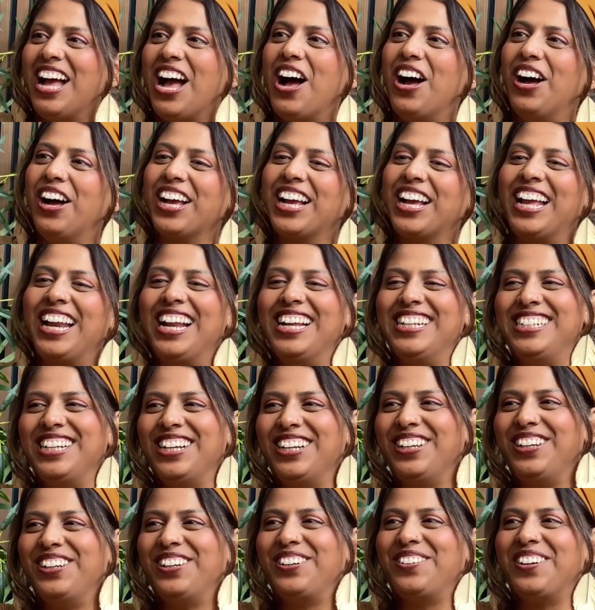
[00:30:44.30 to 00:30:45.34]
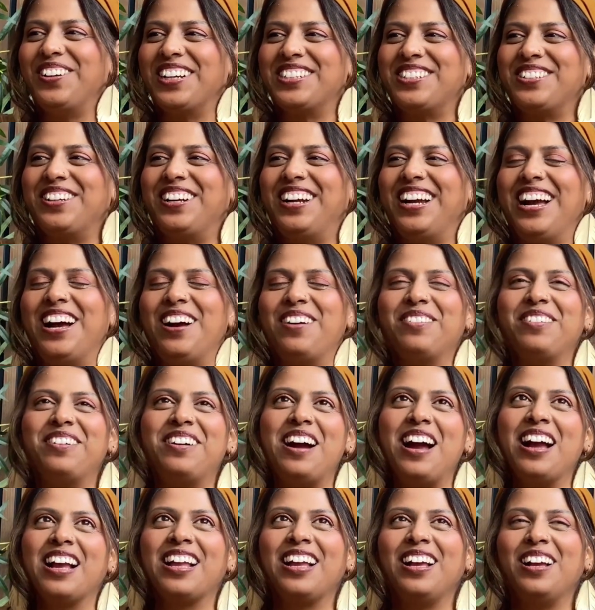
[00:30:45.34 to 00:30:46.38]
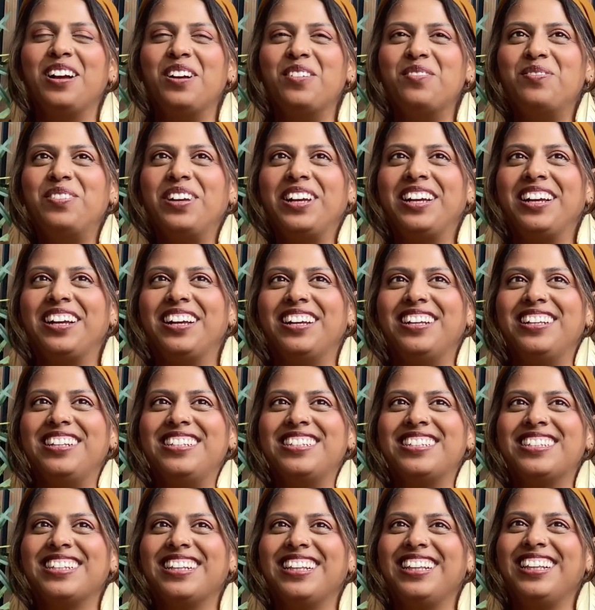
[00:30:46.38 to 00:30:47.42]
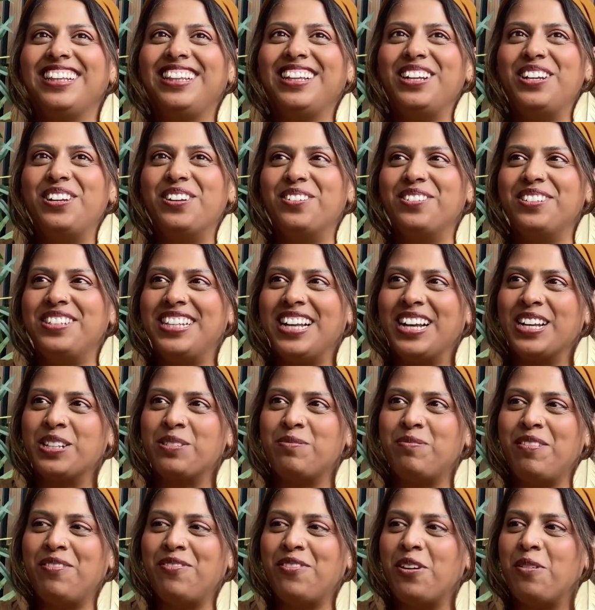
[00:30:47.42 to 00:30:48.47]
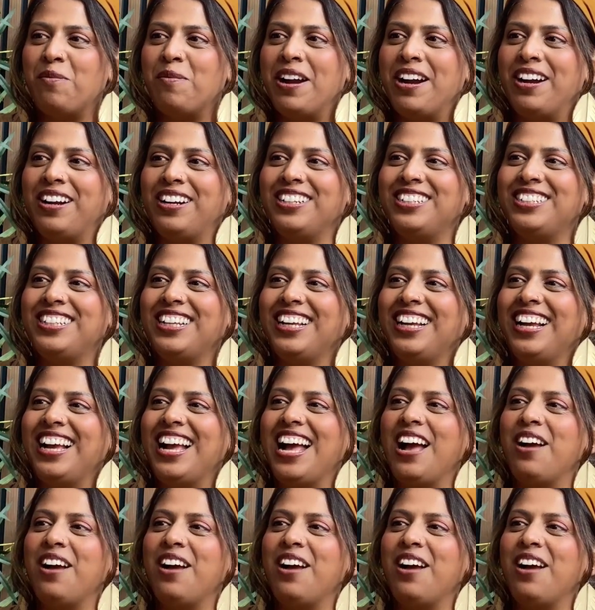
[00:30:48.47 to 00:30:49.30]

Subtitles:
Can I tell you a quick story? I'm cracking up because the no sex before marriage thing,